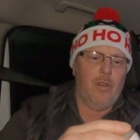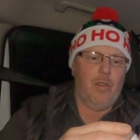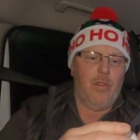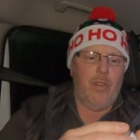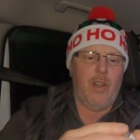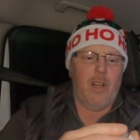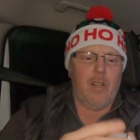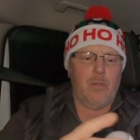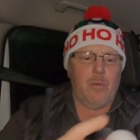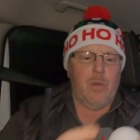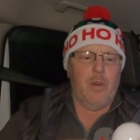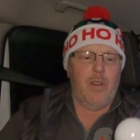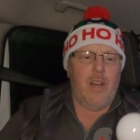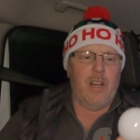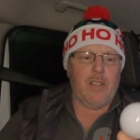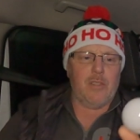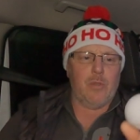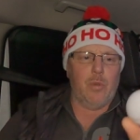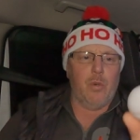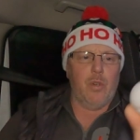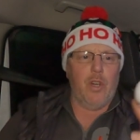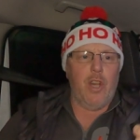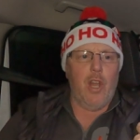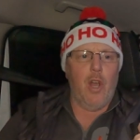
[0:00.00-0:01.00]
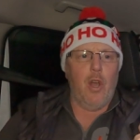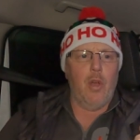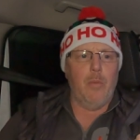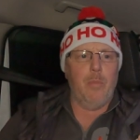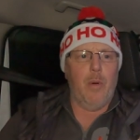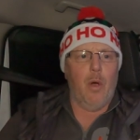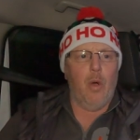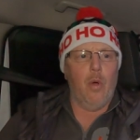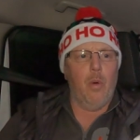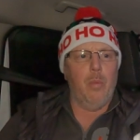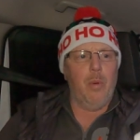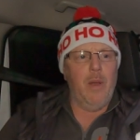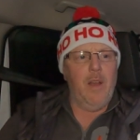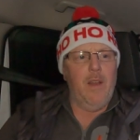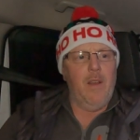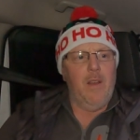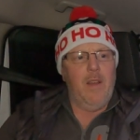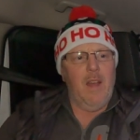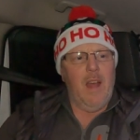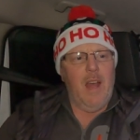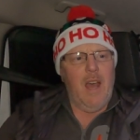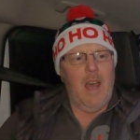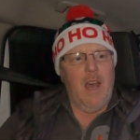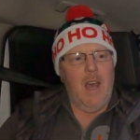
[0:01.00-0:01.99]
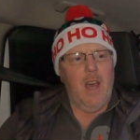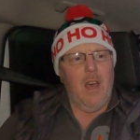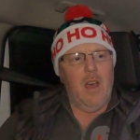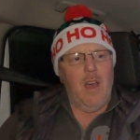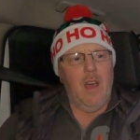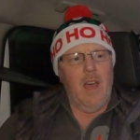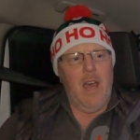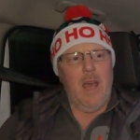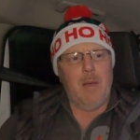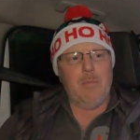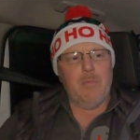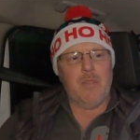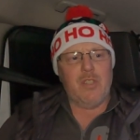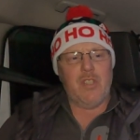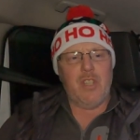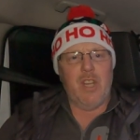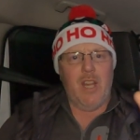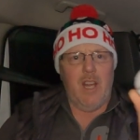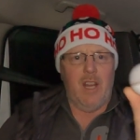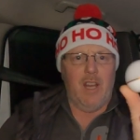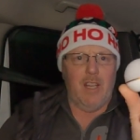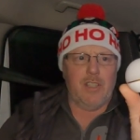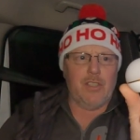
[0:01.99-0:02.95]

little thing as well. That's called the O-bulb MC.